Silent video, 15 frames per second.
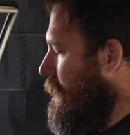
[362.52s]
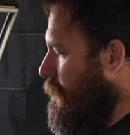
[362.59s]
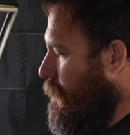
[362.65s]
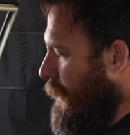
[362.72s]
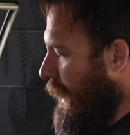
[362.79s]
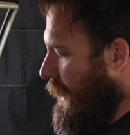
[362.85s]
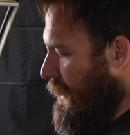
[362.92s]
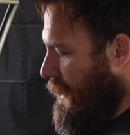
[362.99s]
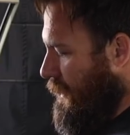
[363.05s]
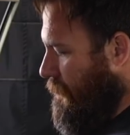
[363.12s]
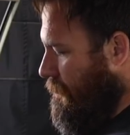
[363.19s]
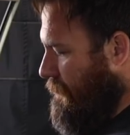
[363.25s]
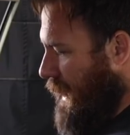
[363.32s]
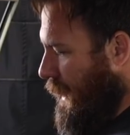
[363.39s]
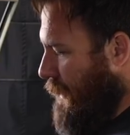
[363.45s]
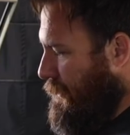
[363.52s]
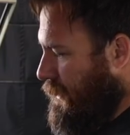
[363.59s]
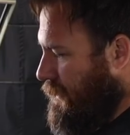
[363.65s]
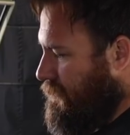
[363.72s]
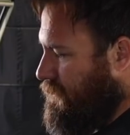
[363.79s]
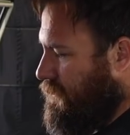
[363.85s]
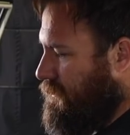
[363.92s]
But yeah, I
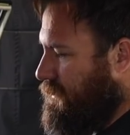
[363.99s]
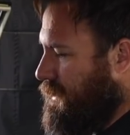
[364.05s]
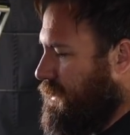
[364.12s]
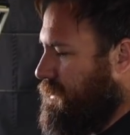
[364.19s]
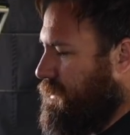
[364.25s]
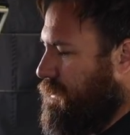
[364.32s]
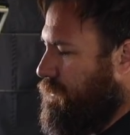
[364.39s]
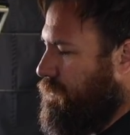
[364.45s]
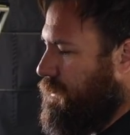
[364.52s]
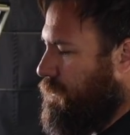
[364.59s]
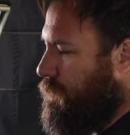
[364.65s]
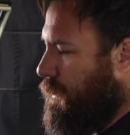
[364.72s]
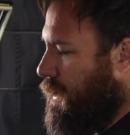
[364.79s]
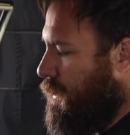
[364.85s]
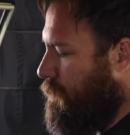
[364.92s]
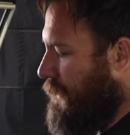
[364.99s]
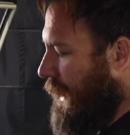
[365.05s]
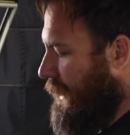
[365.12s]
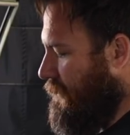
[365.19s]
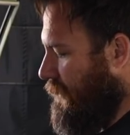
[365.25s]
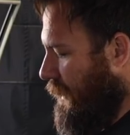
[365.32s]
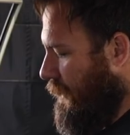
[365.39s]
think it suits the interior really well.
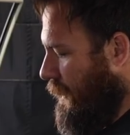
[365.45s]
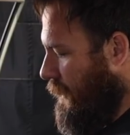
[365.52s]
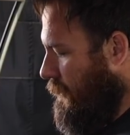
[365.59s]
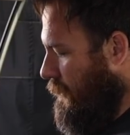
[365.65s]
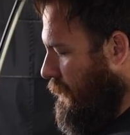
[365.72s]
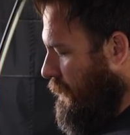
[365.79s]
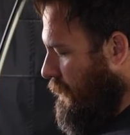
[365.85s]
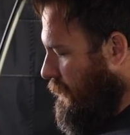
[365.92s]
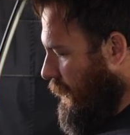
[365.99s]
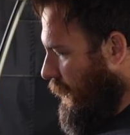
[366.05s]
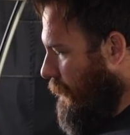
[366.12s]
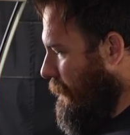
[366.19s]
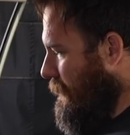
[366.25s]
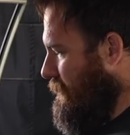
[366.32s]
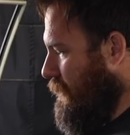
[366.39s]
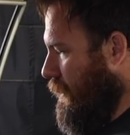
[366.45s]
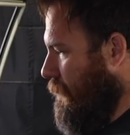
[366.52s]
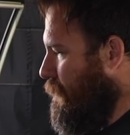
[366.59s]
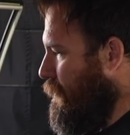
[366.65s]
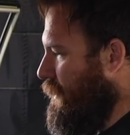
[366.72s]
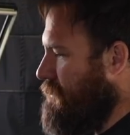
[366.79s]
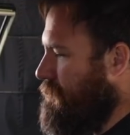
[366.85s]
Black leather. It's
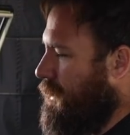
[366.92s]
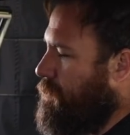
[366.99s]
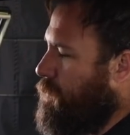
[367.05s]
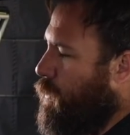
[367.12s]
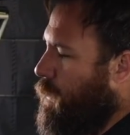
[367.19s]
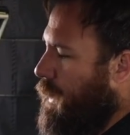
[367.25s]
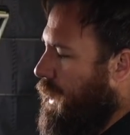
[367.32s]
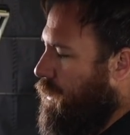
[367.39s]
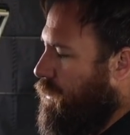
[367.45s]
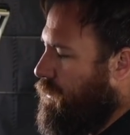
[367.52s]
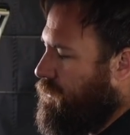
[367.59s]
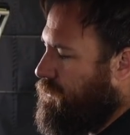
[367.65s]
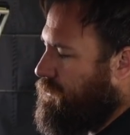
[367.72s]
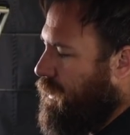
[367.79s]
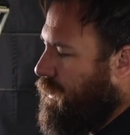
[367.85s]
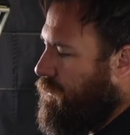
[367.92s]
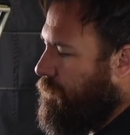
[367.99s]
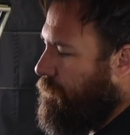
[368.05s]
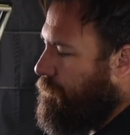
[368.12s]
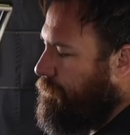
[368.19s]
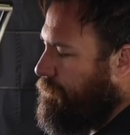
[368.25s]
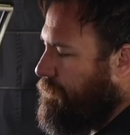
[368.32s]
got pretty minimal wear on it,
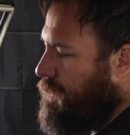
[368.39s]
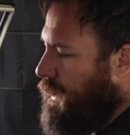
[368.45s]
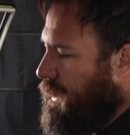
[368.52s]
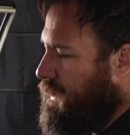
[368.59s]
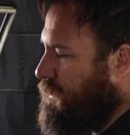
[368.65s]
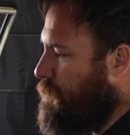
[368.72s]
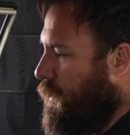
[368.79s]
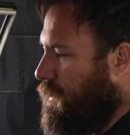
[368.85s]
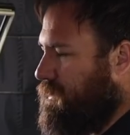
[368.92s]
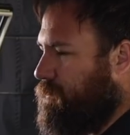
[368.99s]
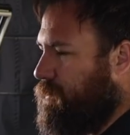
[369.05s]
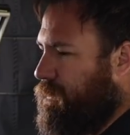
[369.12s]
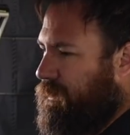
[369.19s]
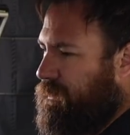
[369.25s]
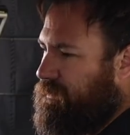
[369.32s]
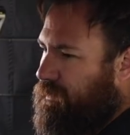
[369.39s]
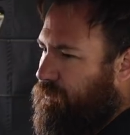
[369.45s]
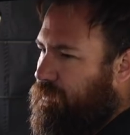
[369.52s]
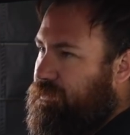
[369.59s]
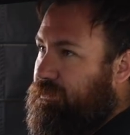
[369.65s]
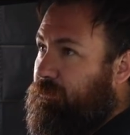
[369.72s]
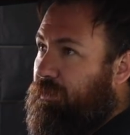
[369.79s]
so it is possible that it's the
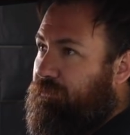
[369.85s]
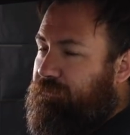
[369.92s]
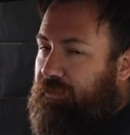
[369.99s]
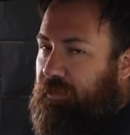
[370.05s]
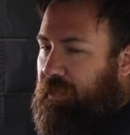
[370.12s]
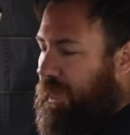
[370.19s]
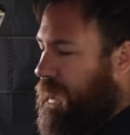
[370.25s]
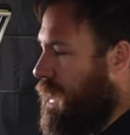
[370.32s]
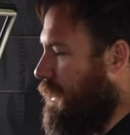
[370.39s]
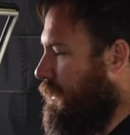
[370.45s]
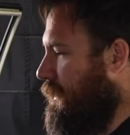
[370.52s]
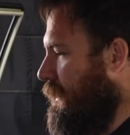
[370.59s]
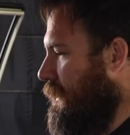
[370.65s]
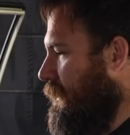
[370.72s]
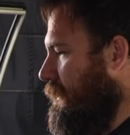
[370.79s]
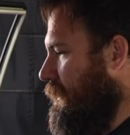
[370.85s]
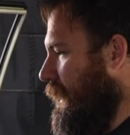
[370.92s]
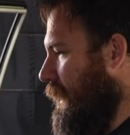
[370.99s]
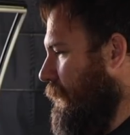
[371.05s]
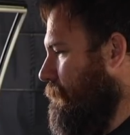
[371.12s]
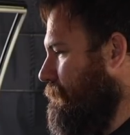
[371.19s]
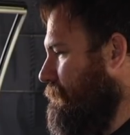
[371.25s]
original one for the car.
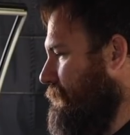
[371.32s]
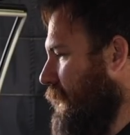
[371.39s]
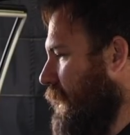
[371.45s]
The